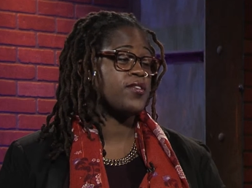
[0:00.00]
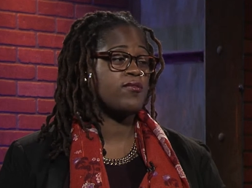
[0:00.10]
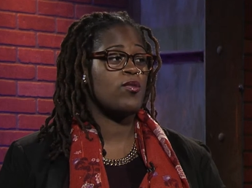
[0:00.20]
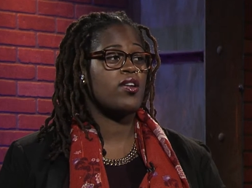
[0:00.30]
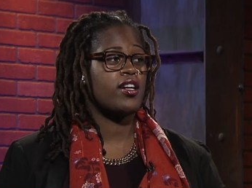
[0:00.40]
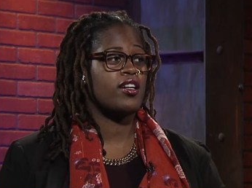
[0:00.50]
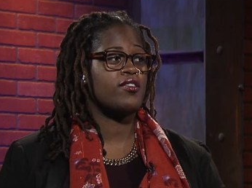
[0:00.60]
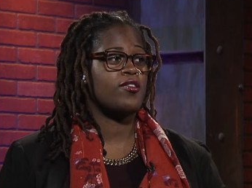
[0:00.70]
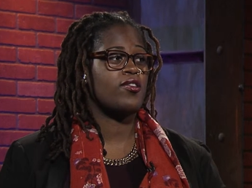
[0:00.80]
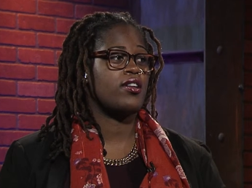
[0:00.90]
So we're working on
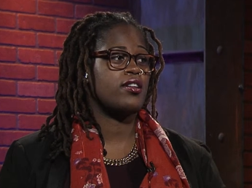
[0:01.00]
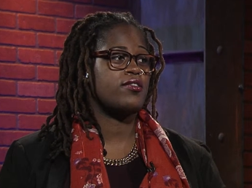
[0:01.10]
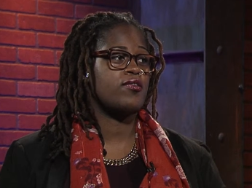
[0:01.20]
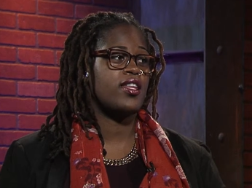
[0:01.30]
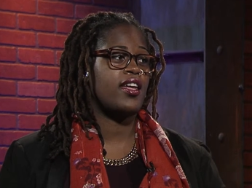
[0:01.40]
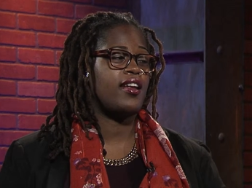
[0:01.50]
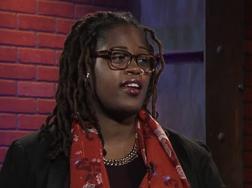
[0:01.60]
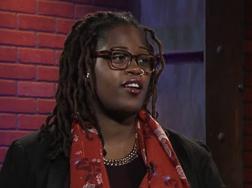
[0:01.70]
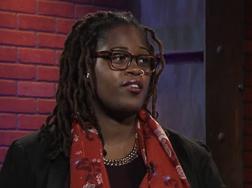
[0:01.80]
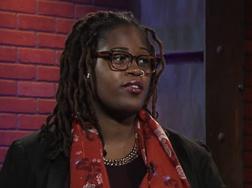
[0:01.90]
doing that
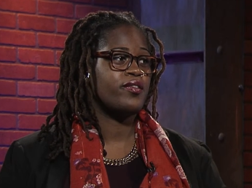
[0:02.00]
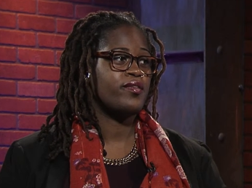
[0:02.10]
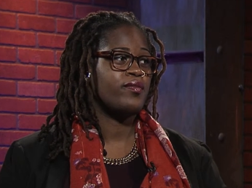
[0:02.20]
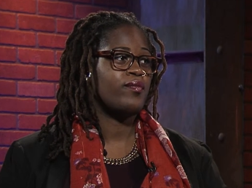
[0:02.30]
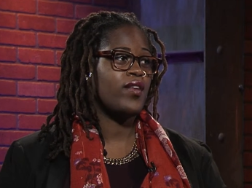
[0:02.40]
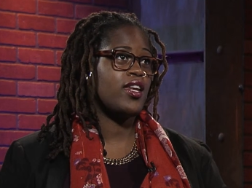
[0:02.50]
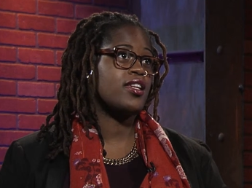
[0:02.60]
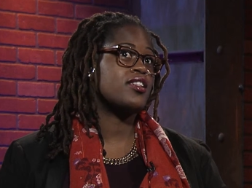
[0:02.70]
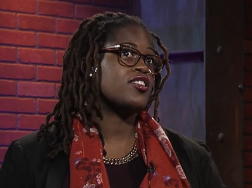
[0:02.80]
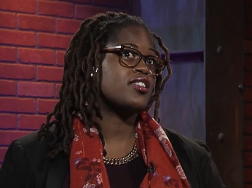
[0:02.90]
now. In
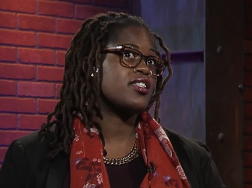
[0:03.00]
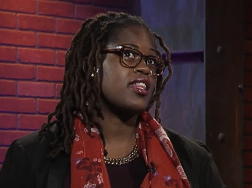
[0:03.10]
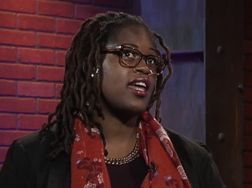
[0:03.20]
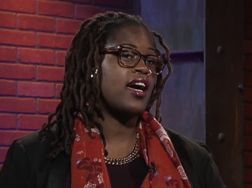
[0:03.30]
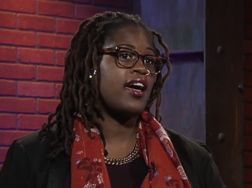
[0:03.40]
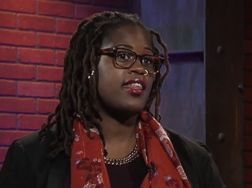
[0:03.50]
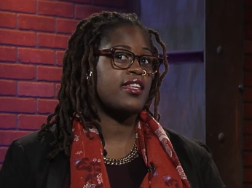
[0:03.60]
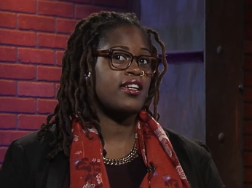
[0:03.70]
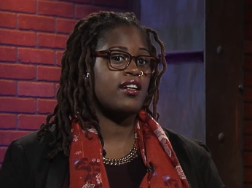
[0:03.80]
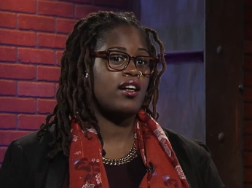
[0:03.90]
addition to that, I
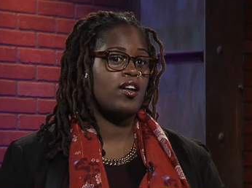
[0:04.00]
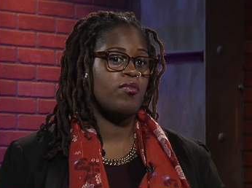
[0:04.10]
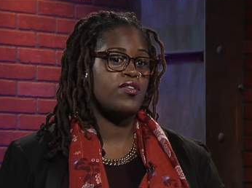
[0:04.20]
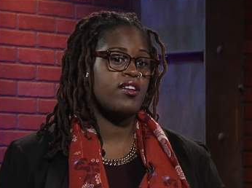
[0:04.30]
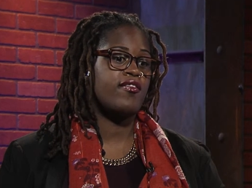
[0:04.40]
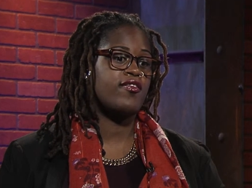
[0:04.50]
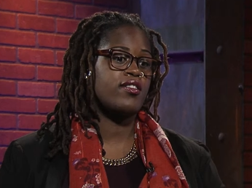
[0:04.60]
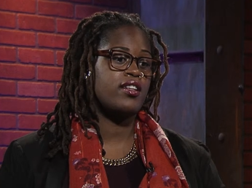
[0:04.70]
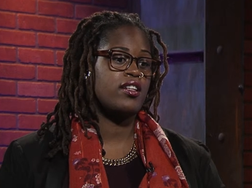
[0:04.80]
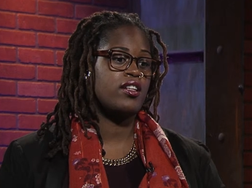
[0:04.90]
think we've
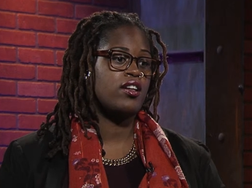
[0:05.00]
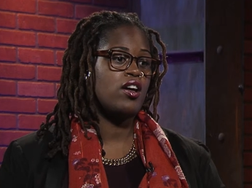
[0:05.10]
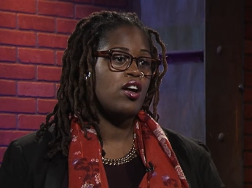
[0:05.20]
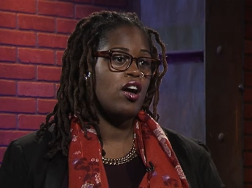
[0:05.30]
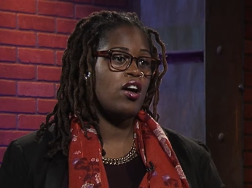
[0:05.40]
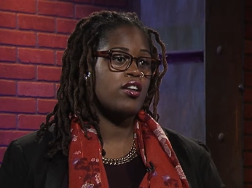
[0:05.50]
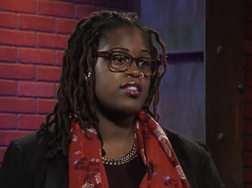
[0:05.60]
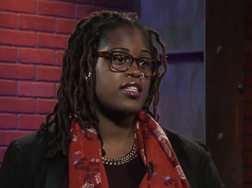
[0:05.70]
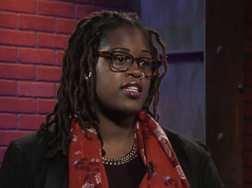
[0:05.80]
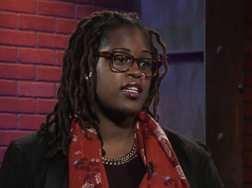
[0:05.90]
definitely are
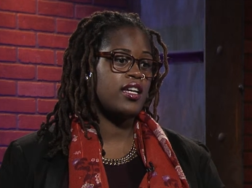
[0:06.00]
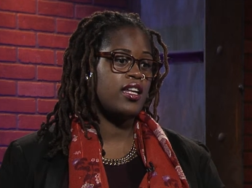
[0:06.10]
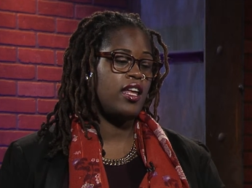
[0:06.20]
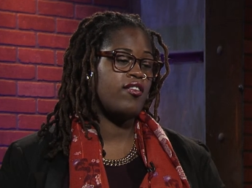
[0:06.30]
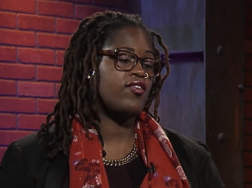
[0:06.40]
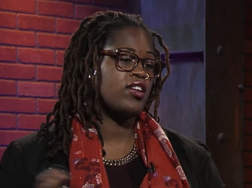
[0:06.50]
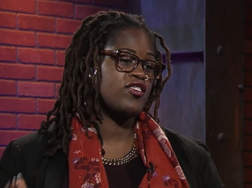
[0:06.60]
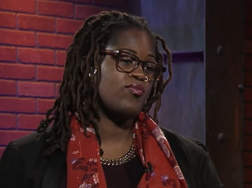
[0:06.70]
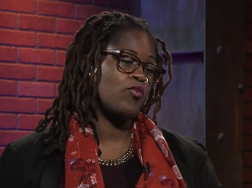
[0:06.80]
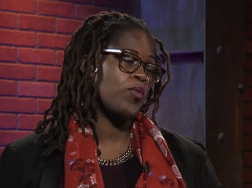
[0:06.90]
seeing an influx
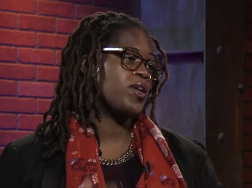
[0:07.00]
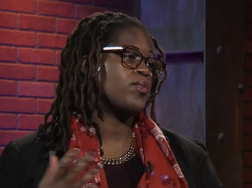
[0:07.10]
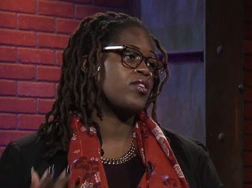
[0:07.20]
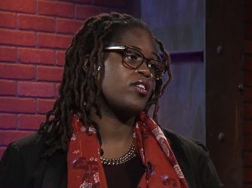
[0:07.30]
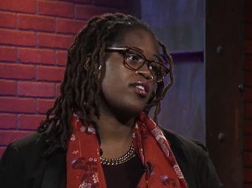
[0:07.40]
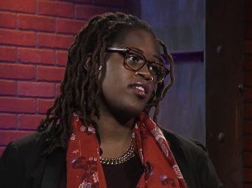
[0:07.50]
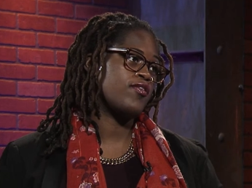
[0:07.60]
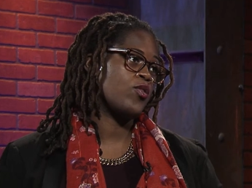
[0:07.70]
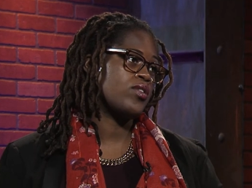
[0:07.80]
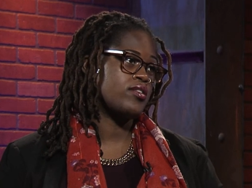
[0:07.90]
of more people looking
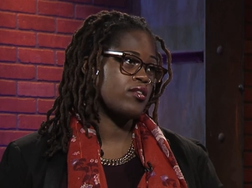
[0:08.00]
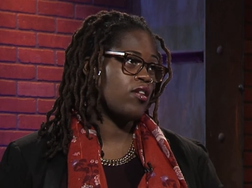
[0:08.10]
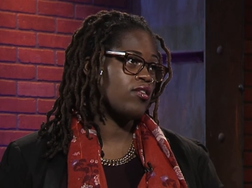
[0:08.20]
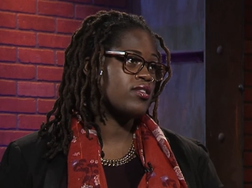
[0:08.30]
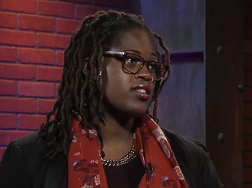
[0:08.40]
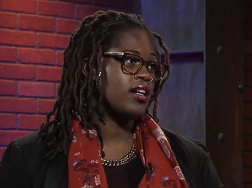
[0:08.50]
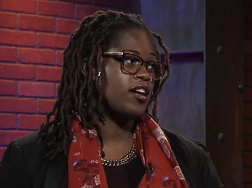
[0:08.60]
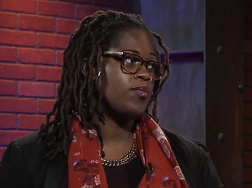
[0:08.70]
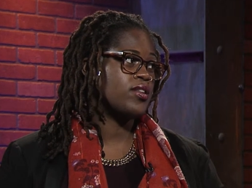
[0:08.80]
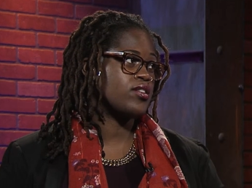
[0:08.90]
for winter coats.
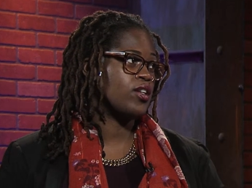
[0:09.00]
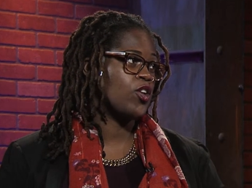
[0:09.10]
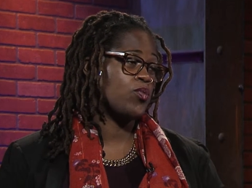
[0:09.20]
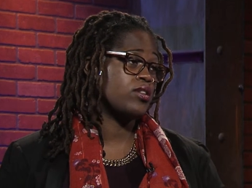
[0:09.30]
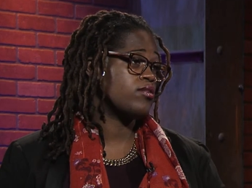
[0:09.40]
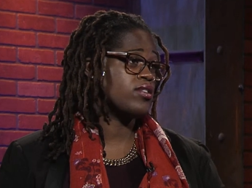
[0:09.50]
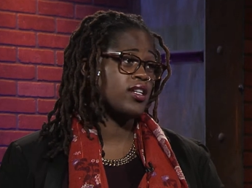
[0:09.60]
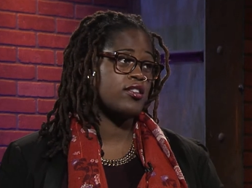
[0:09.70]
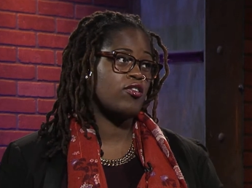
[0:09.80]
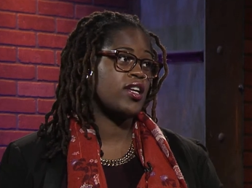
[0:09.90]
And so, we do
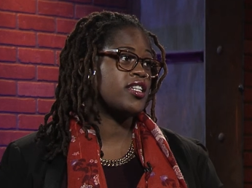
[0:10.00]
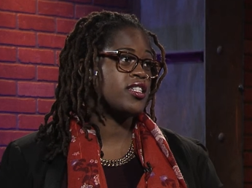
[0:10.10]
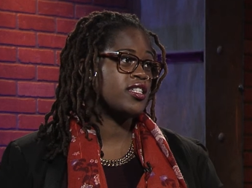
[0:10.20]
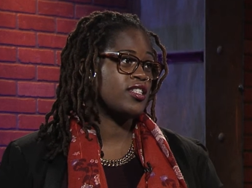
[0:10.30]
take donations.